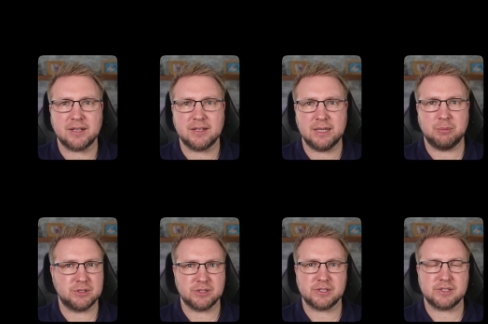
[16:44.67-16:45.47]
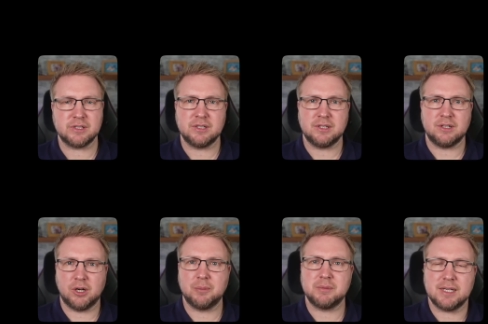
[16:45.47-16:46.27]
They will just
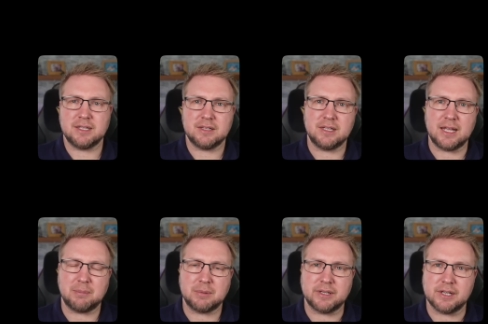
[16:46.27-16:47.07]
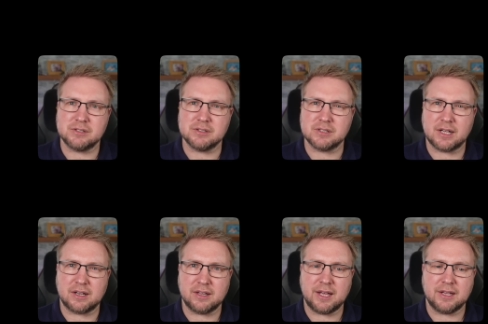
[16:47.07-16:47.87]
update the applications that are
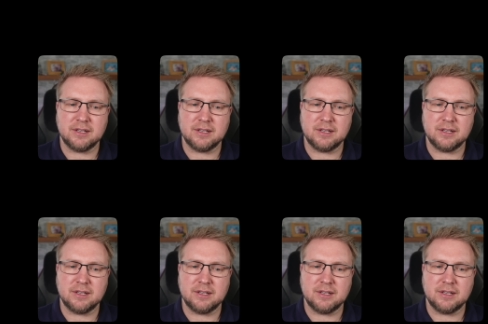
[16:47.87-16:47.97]
there.